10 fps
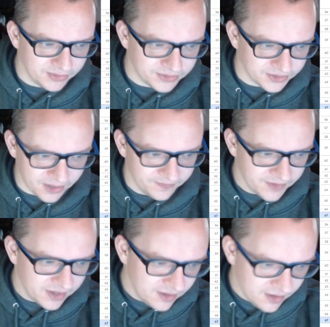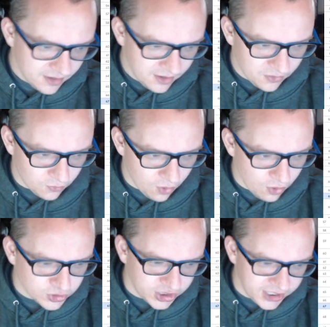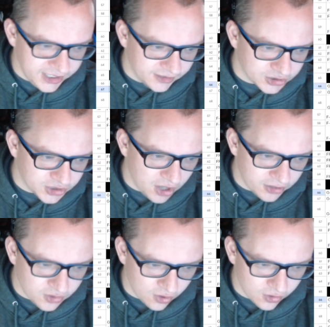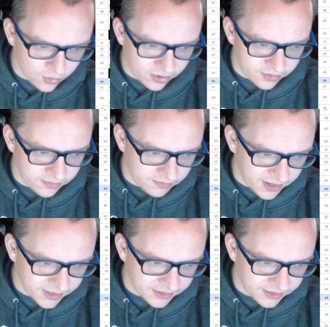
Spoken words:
to go. Row G, LaShawn Kirkwood making